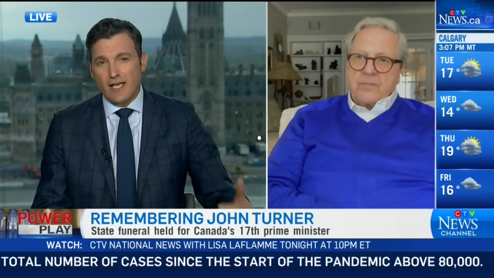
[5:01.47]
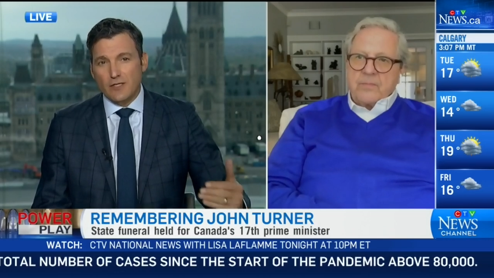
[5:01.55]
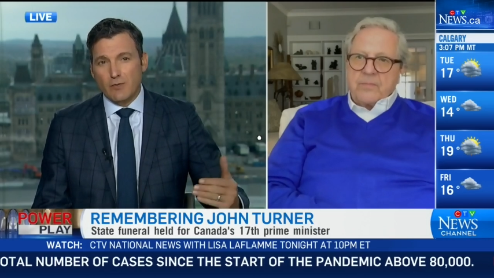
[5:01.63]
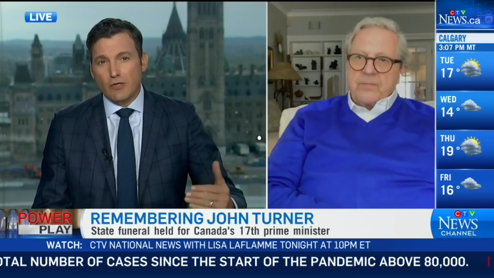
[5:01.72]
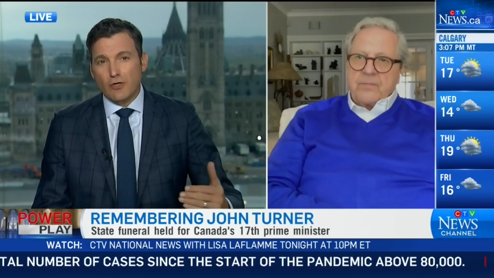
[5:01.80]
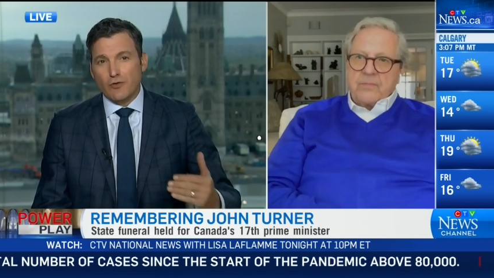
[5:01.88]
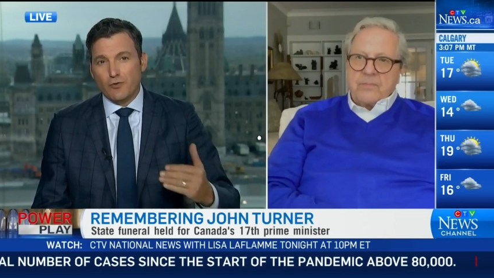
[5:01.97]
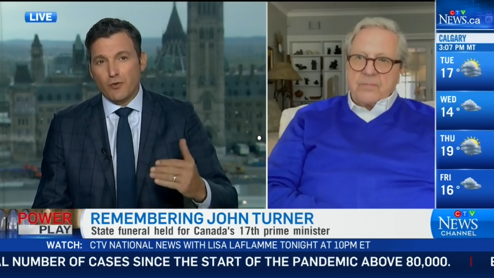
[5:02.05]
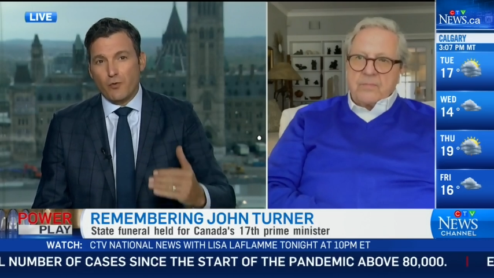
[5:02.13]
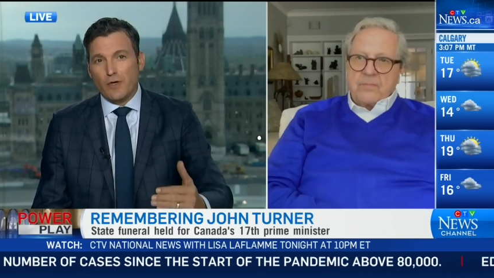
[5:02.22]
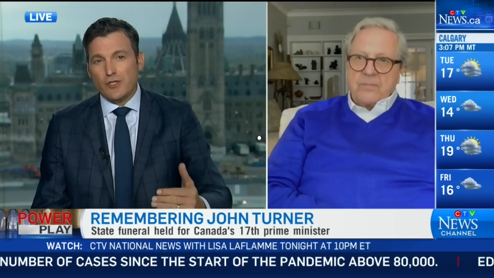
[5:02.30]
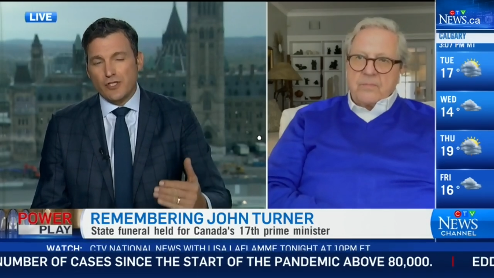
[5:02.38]
Speaker 1: as we look through the
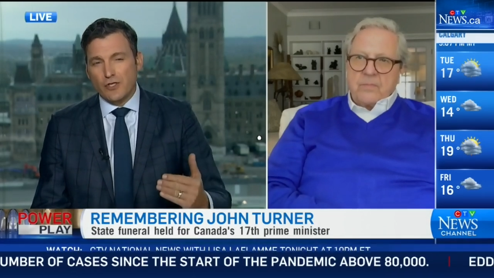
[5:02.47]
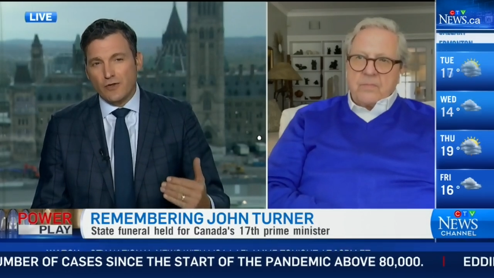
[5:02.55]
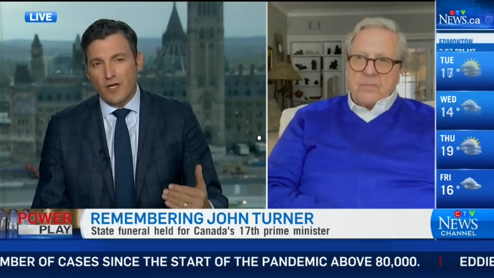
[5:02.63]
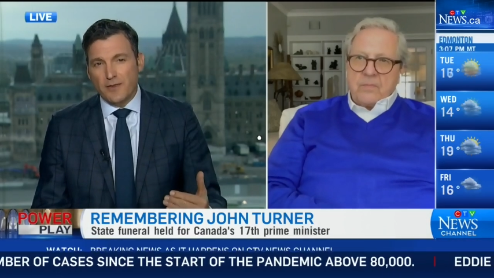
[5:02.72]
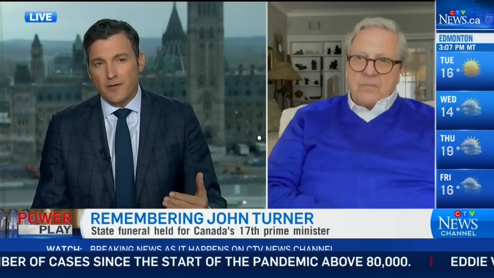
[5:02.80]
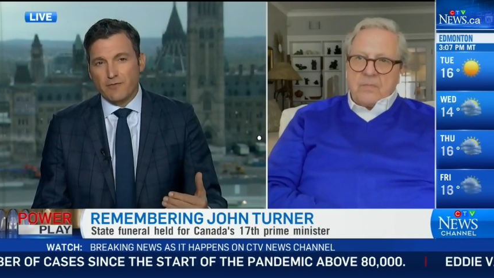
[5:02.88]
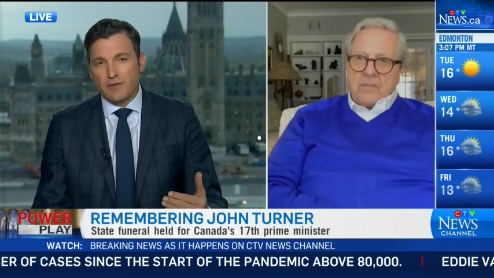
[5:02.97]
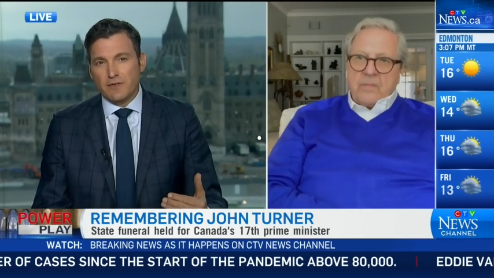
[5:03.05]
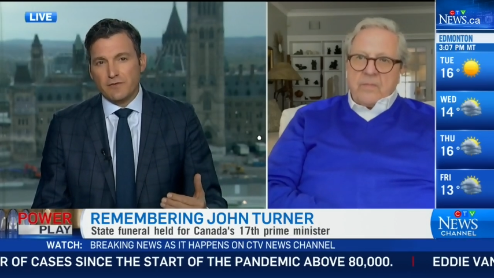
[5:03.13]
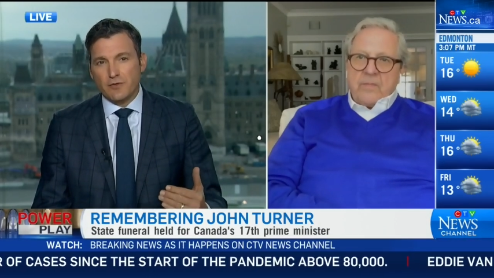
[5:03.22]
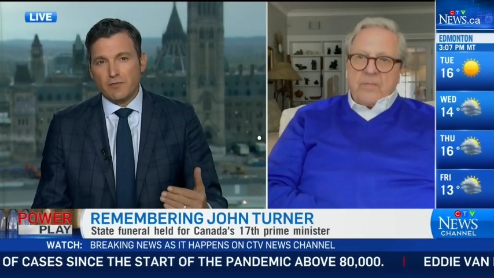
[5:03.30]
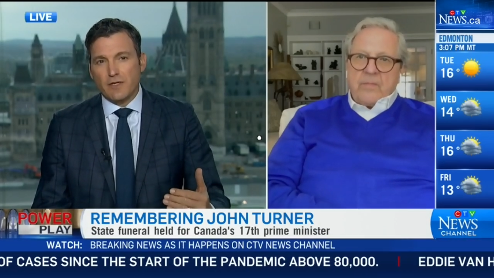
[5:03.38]
windshield, not the
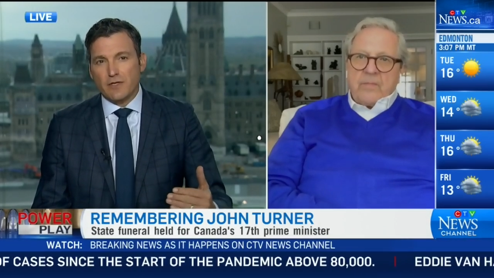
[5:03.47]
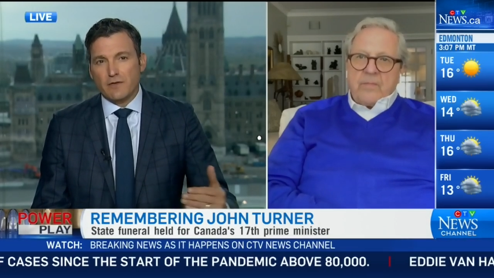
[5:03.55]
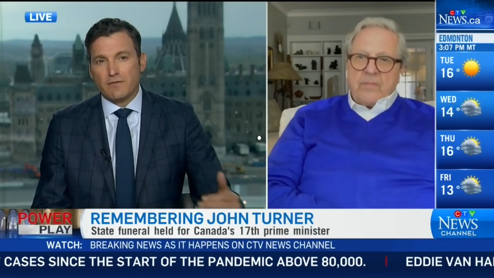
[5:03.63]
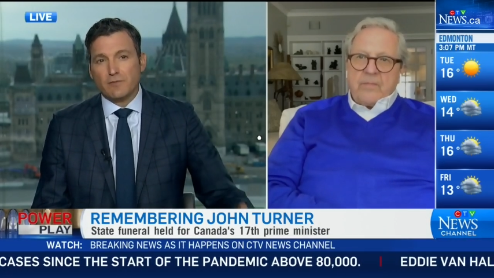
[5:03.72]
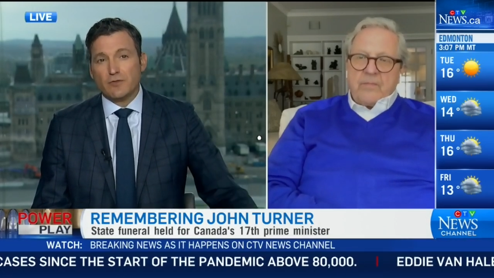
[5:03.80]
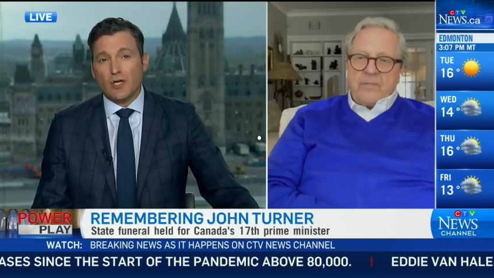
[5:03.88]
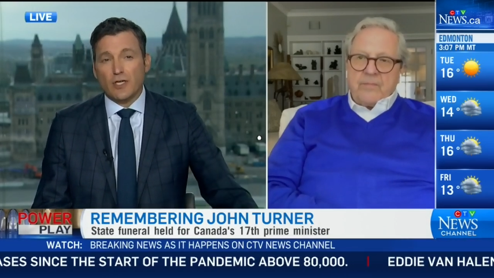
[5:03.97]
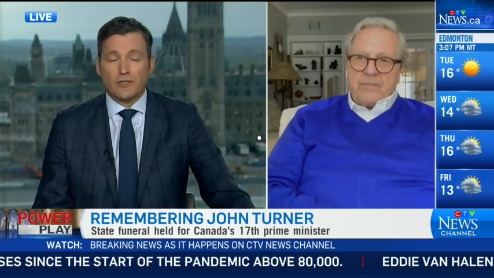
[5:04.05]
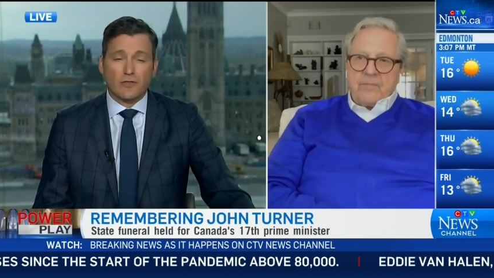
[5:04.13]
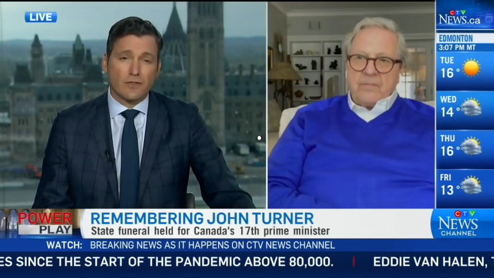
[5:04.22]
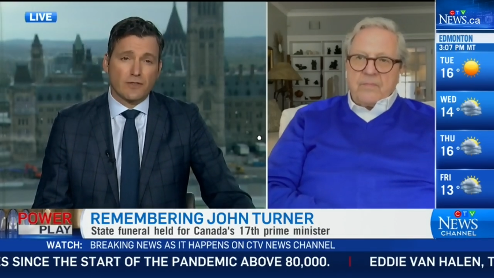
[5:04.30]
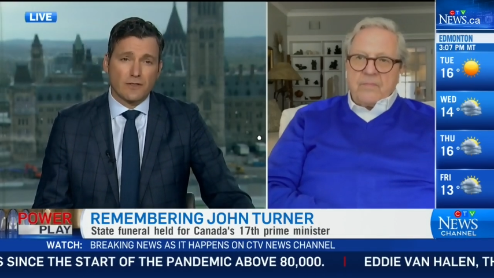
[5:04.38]
rearview mirror, from John
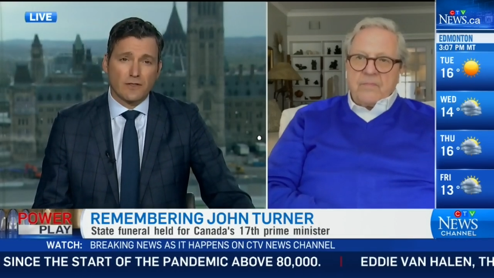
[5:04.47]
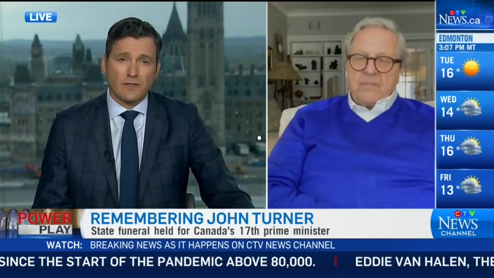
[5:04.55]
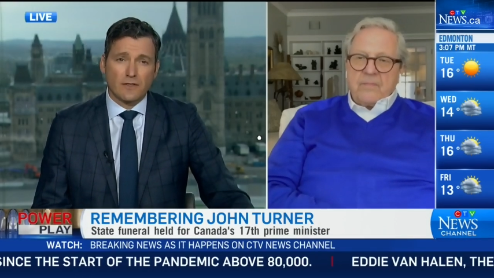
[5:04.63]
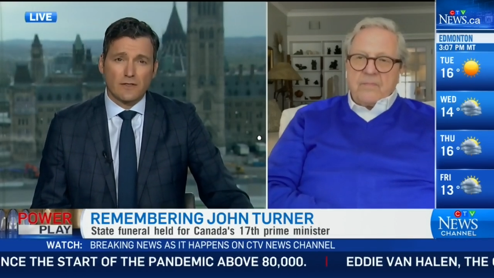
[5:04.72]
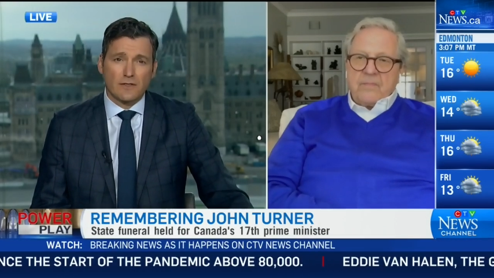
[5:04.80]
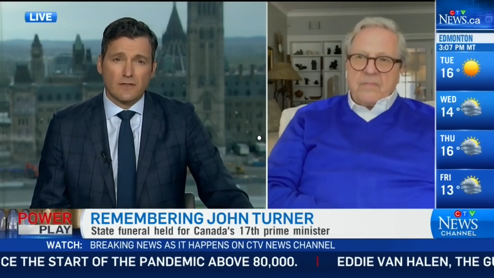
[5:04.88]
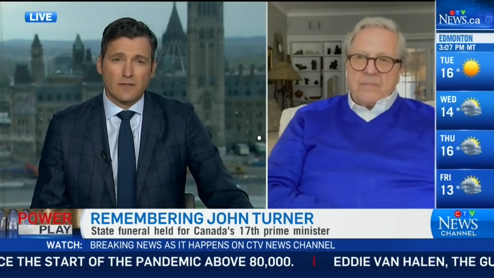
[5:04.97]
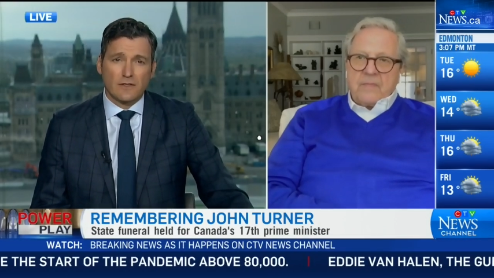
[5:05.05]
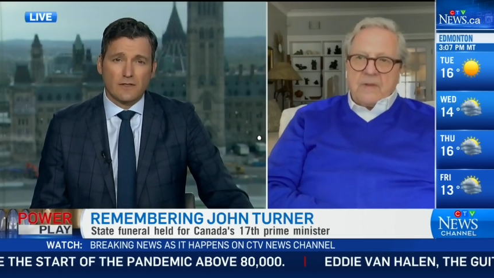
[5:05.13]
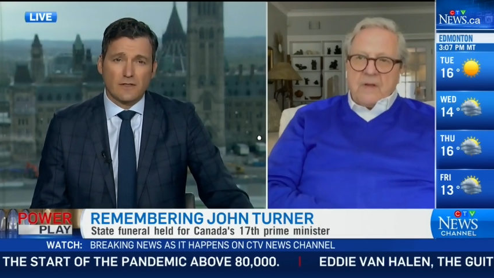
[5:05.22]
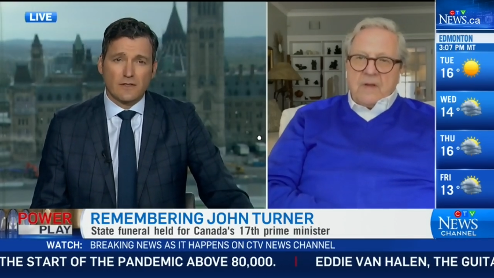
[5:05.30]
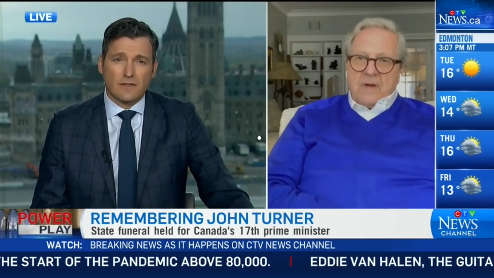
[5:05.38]
Turner?
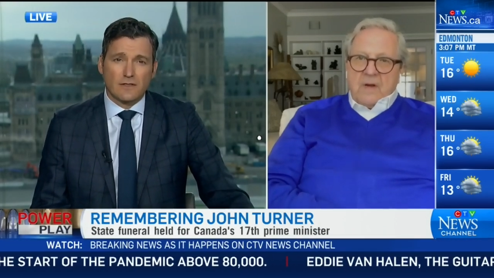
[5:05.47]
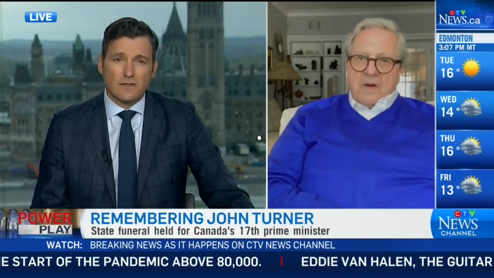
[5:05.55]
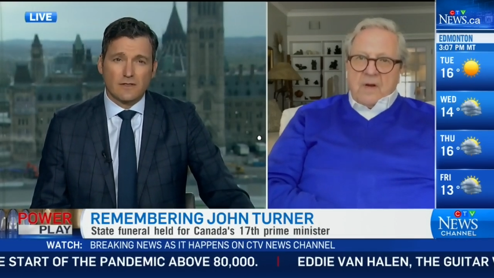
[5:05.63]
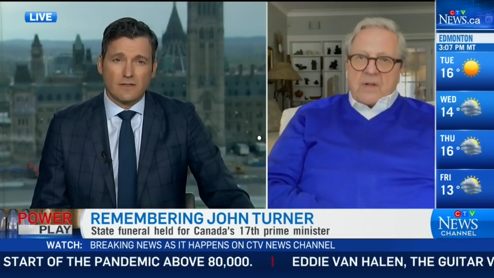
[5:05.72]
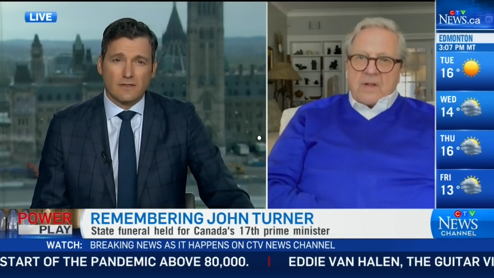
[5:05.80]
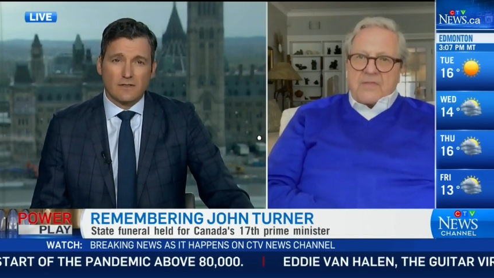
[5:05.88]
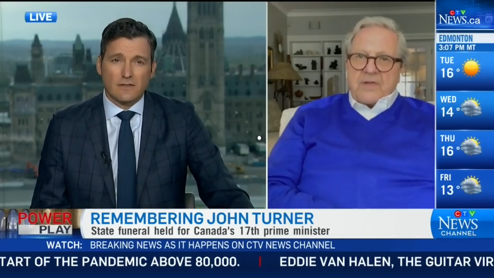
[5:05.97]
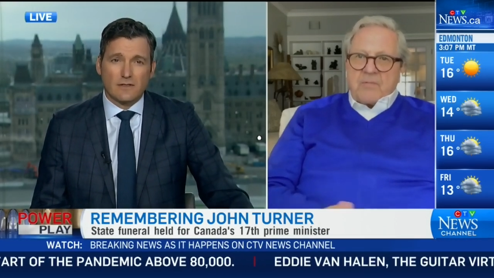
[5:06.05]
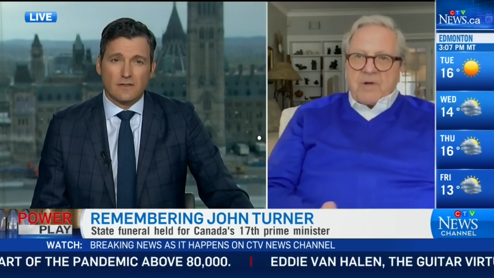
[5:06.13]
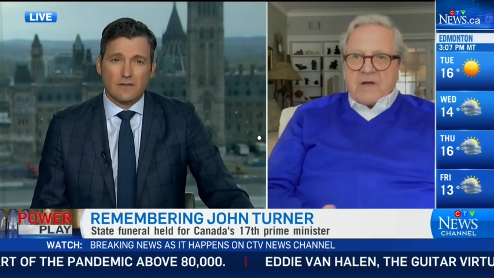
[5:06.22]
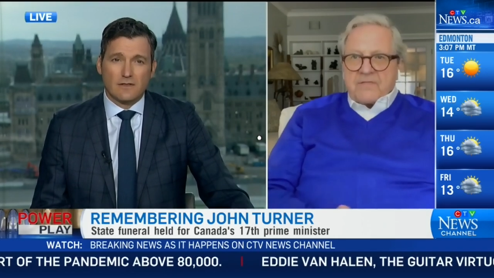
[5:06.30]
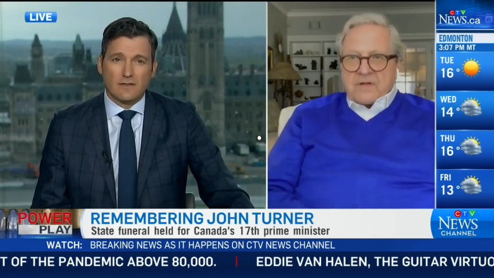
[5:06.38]
Speaker 2: Well, I think
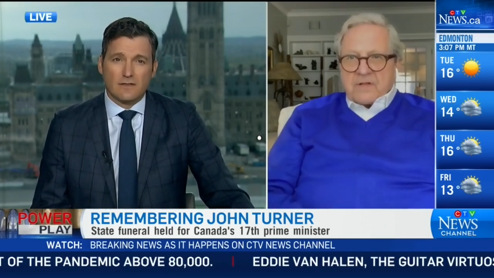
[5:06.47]
we have to